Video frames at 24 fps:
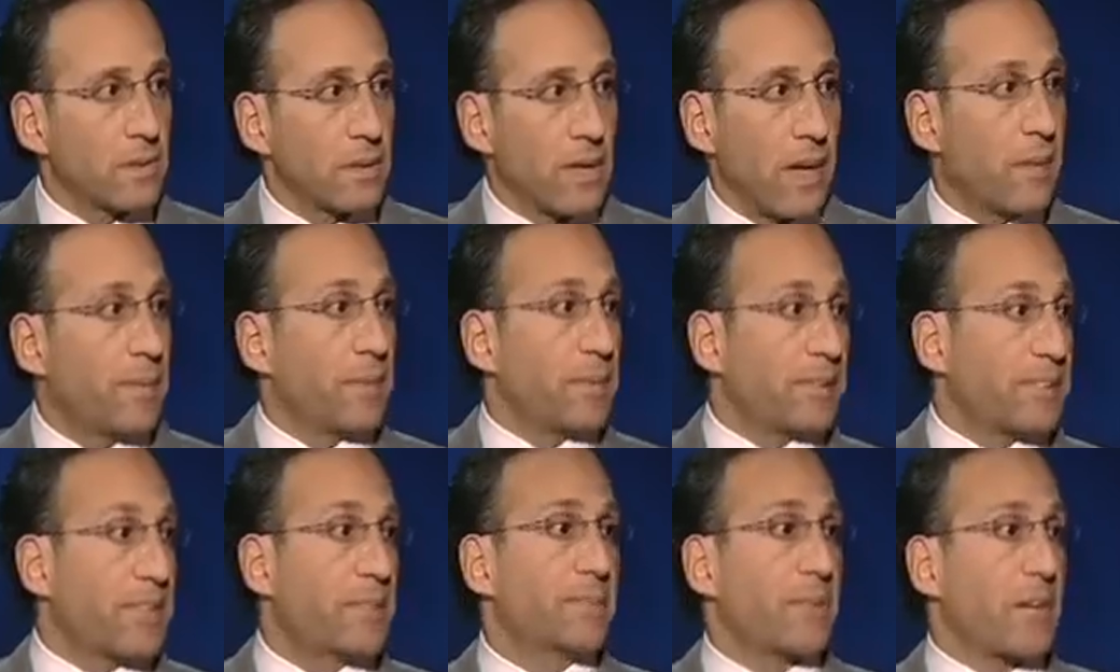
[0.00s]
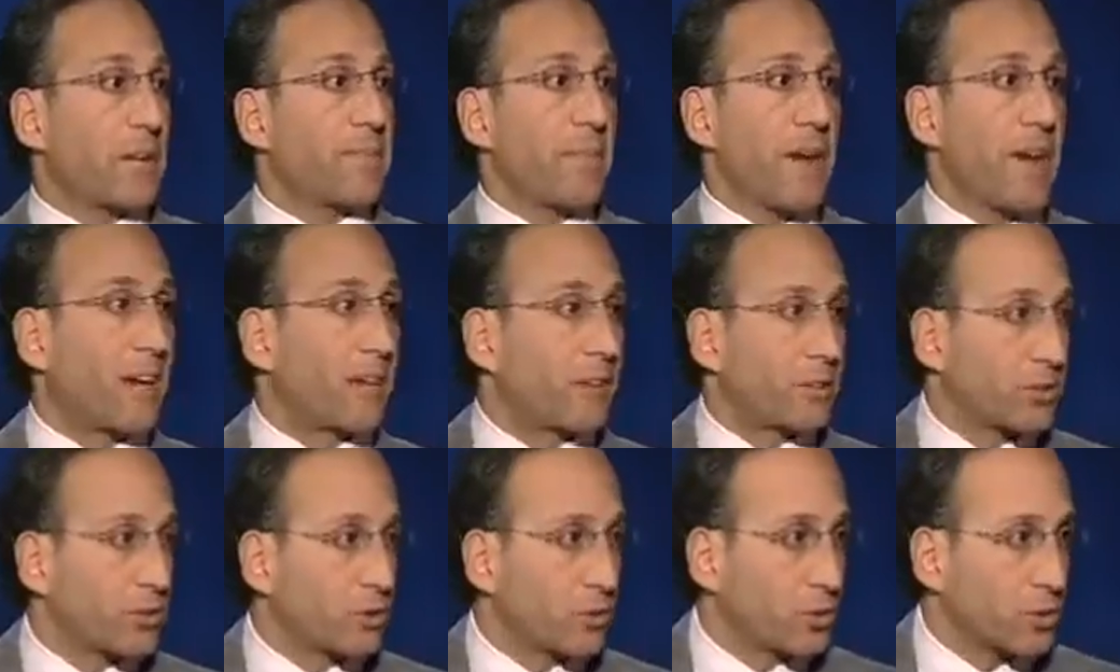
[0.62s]
Yeah, I mean, it seems like
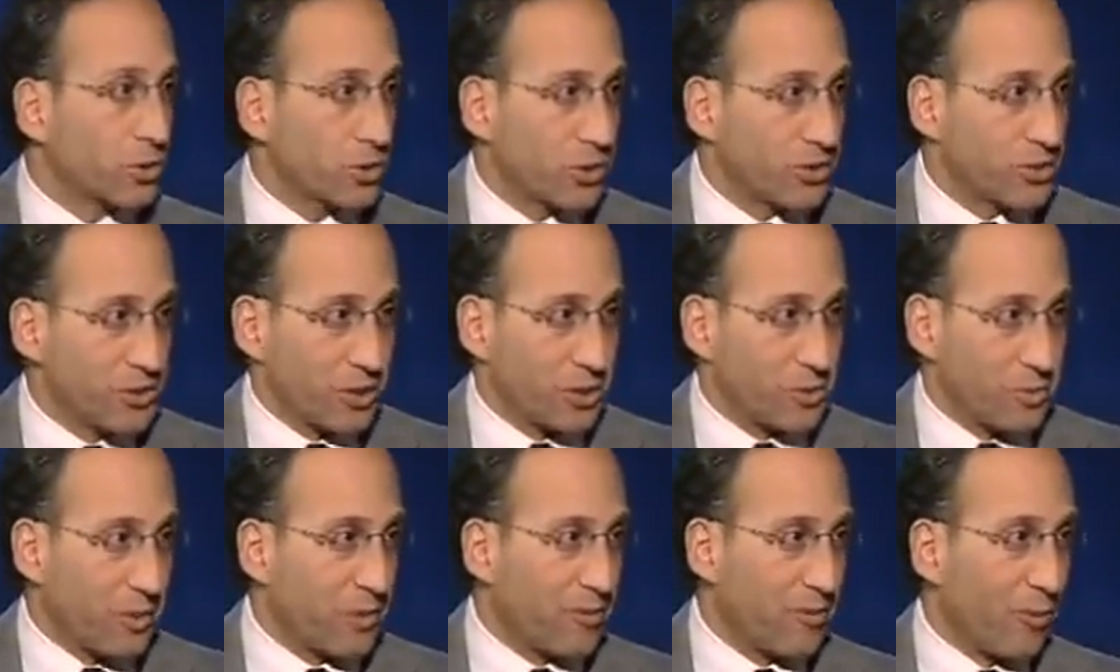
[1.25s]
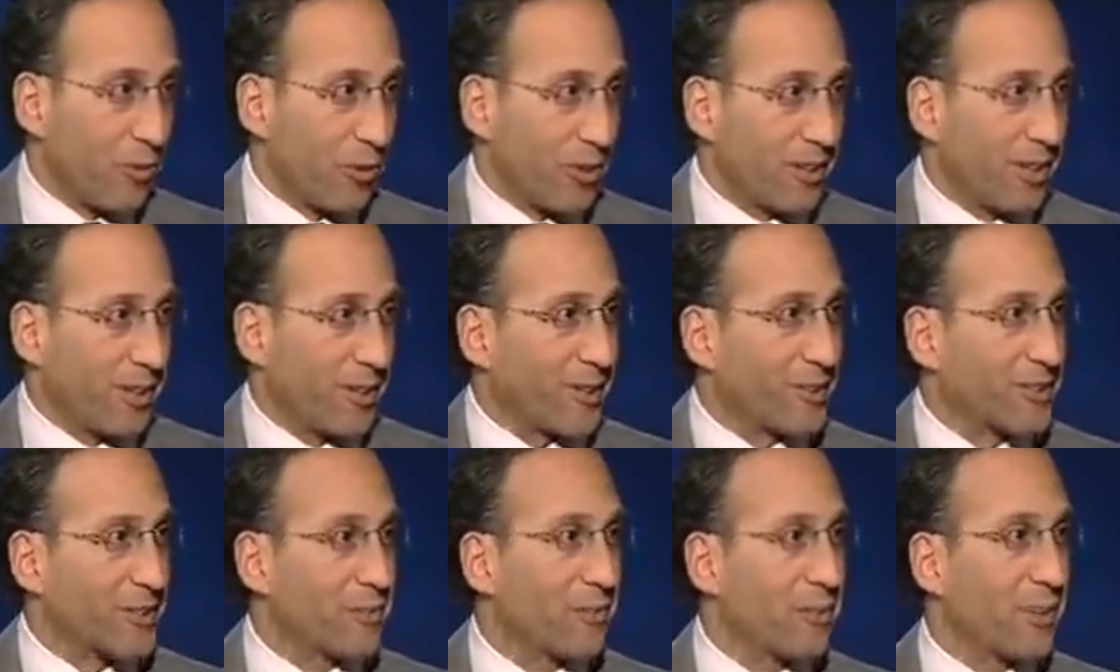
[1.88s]
medical school shouldn't just be 4
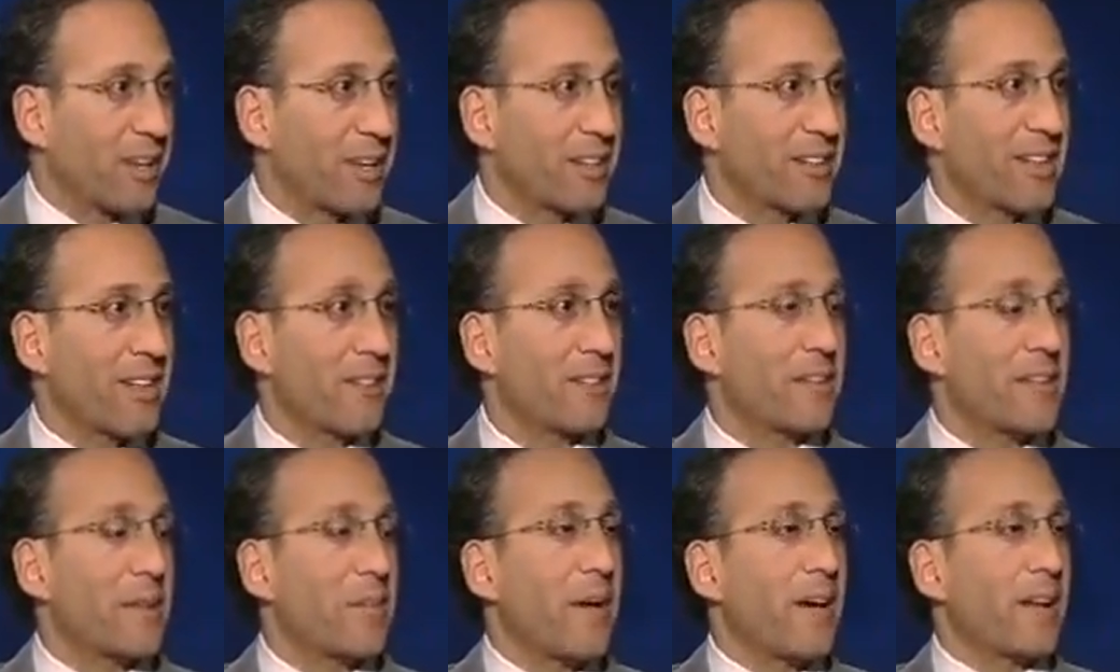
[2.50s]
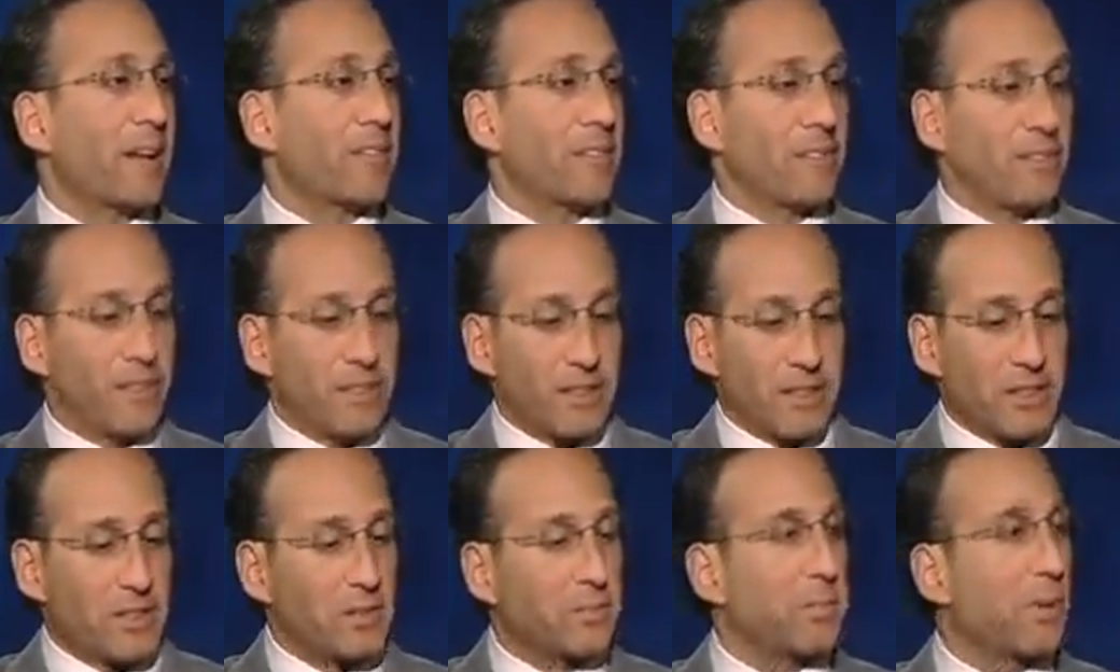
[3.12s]
years, given the amount of
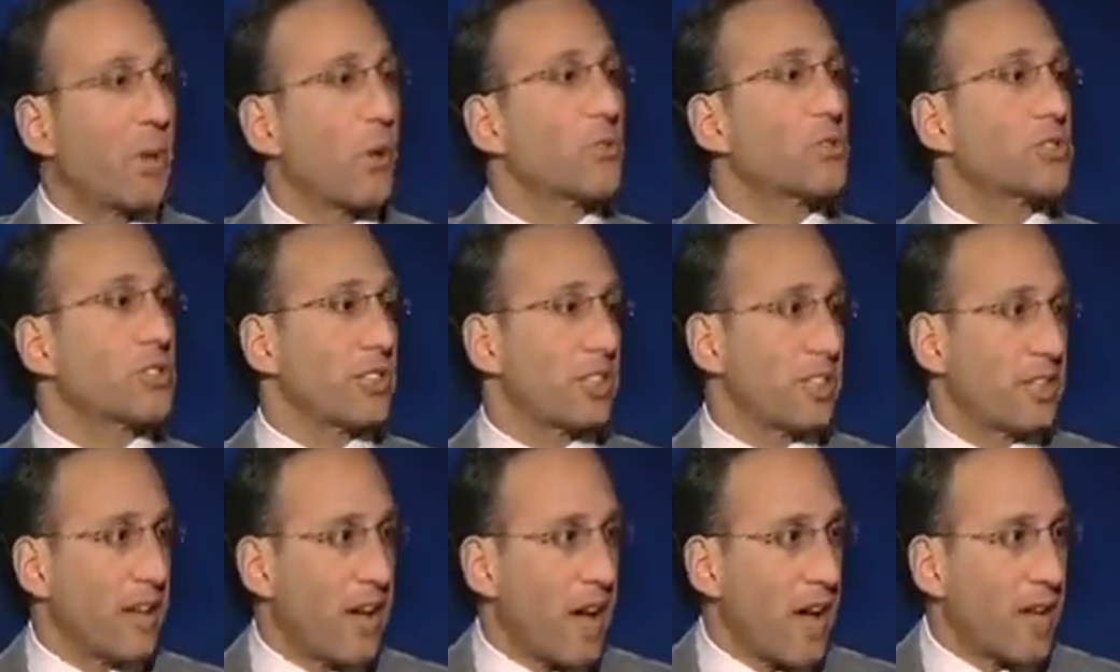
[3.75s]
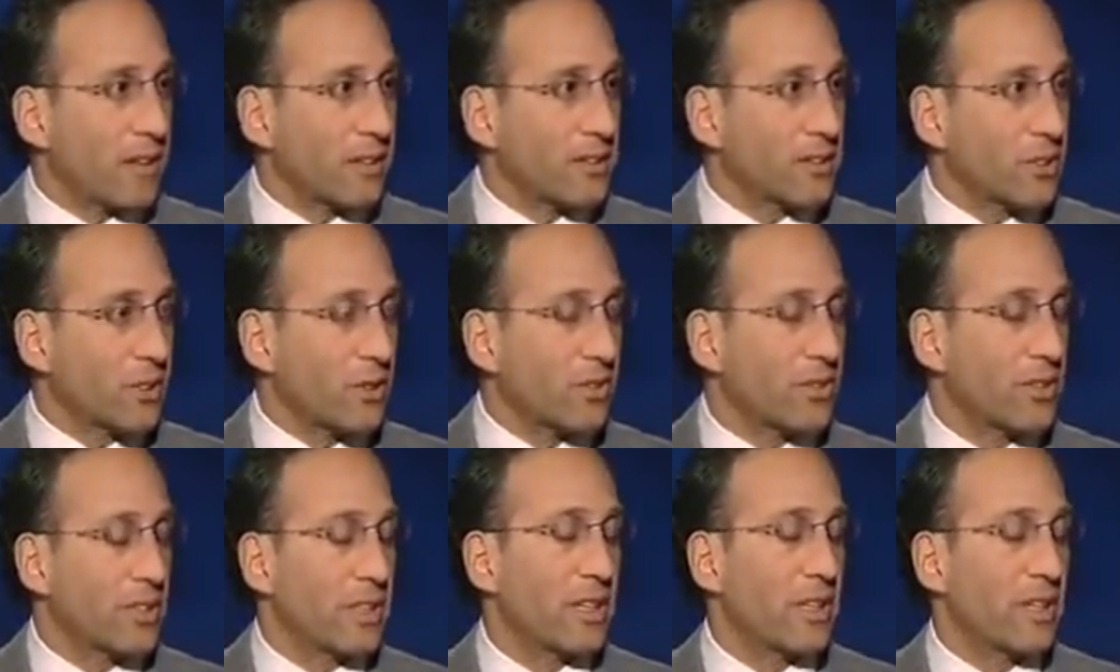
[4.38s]
explosion in knowledge
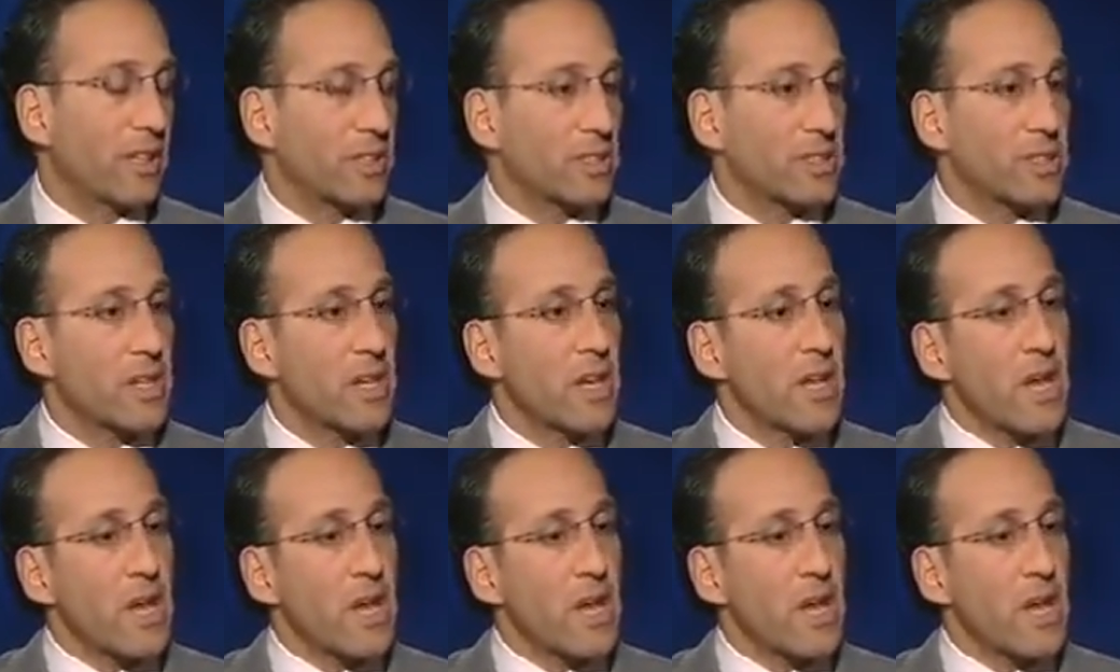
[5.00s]
over the years.